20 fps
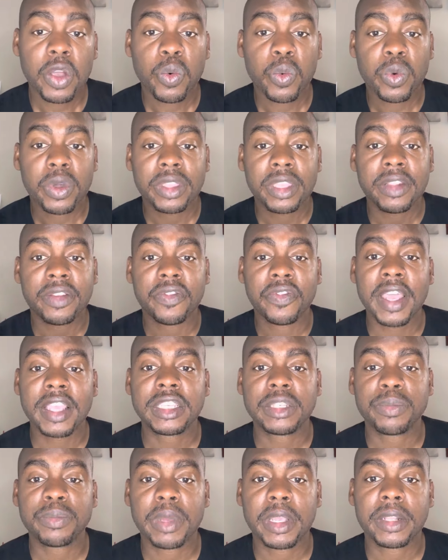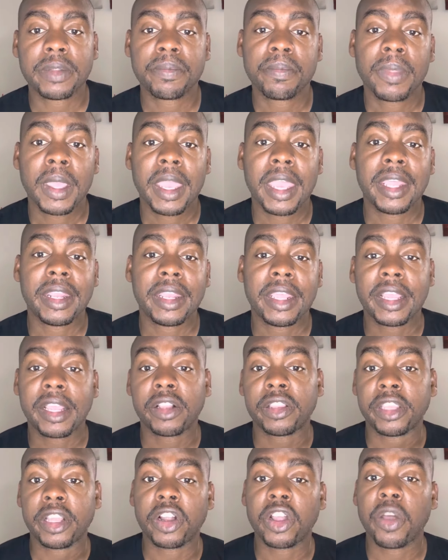with investment and they,
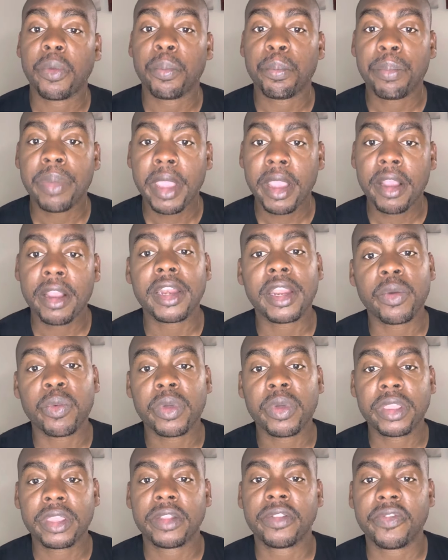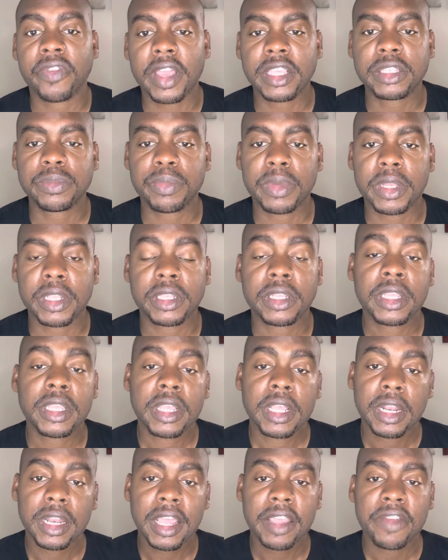they're comparing it with investment.
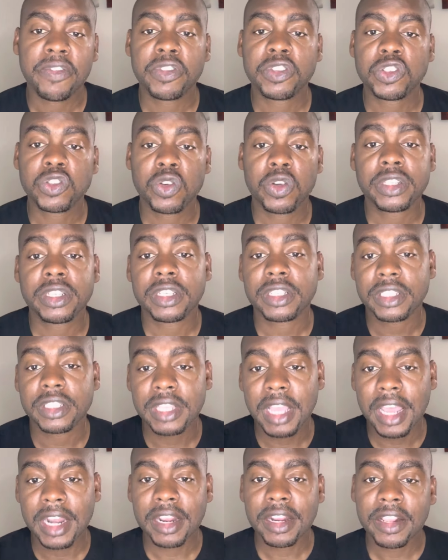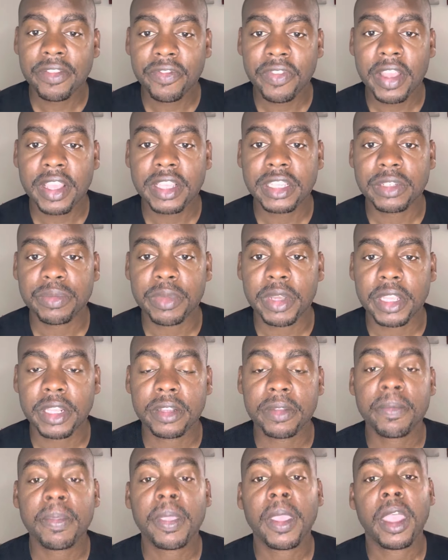Life insurance is not an investment.